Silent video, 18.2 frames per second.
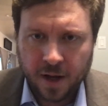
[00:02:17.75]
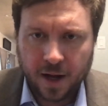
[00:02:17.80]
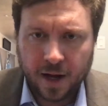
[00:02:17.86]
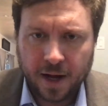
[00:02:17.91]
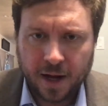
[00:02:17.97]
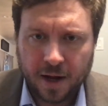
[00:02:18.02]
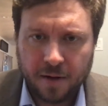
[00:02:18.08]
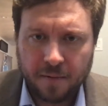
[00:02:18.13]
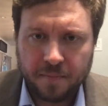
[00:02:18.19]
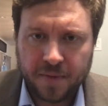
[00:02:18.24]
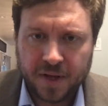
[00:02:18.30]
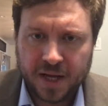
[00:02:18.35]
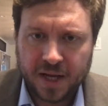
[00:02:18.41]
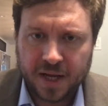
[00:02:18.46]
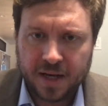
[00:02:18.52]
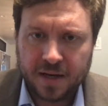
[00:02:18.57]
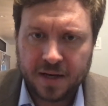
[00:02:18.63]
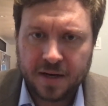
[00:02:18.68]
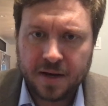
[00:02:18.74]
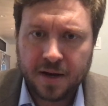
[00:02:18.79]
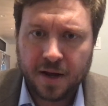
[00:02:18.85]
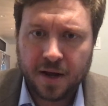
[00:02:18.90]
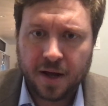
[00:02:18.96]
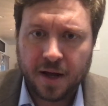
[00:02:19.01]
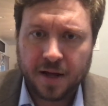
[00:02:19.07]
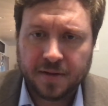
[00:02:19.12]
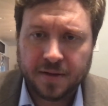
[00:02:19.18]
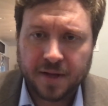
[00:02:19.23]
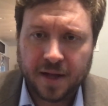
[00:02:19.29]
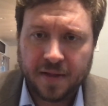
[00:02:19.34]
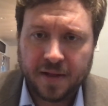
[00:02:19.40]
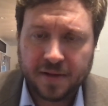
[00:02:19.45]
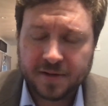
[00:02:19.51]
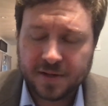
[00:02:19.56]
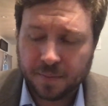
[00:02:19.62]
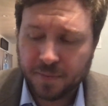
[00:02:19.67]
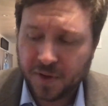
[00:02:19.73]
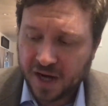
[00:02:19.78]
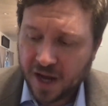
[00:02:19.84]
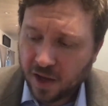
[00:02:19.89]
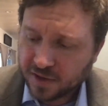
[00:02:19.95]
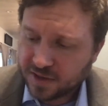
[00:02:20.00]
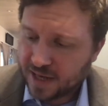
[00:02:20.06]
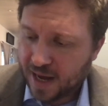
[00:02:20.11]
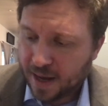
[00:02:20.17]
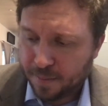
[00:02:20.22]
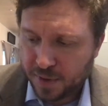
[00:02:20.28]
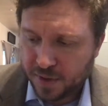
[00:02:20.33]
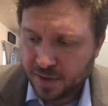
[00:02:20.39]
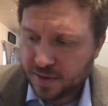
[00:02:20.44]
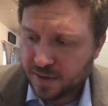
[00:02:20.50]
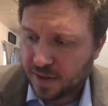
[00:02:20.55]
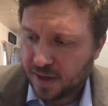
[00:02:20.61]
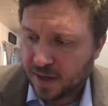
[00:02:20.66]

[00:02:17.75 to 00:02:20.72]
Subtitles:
And then something else happened